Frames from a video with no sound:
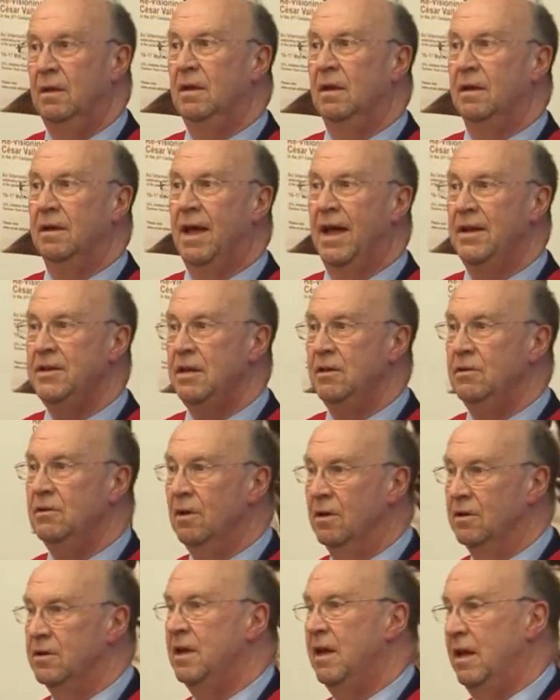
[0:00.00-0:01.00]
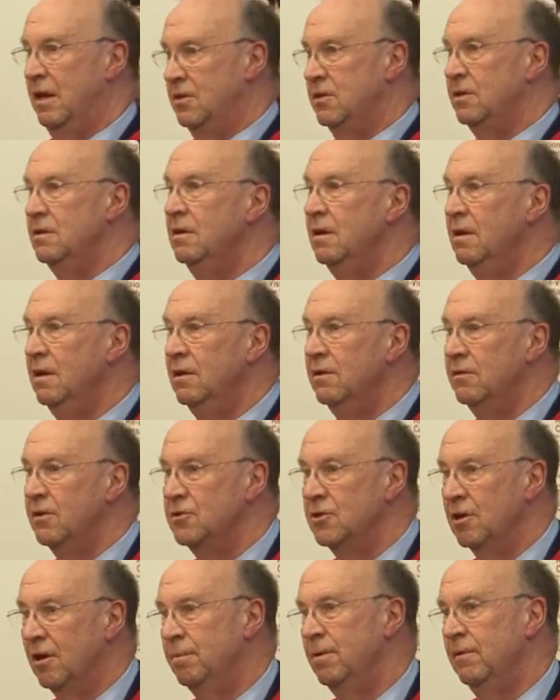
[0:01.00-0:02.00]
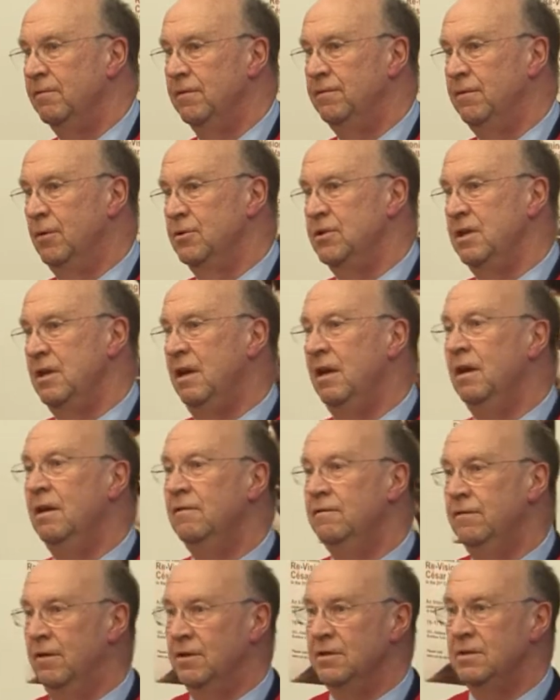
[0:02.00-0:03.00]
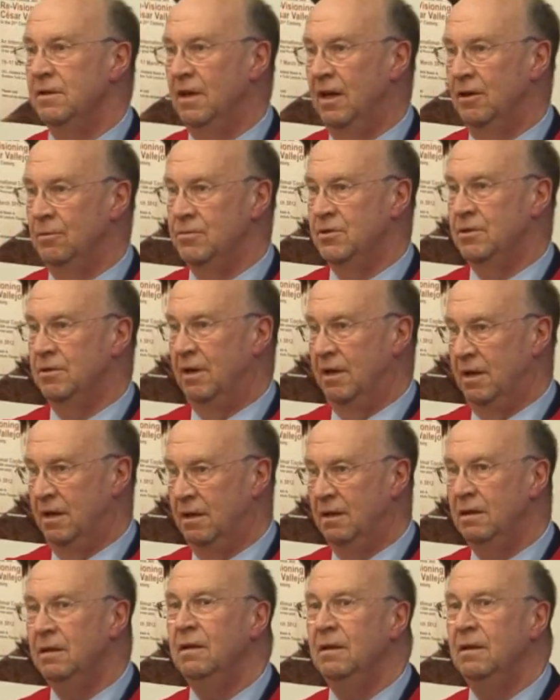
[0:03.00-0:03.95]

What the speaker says: and had it not hit the top of a 40-foot elm tree,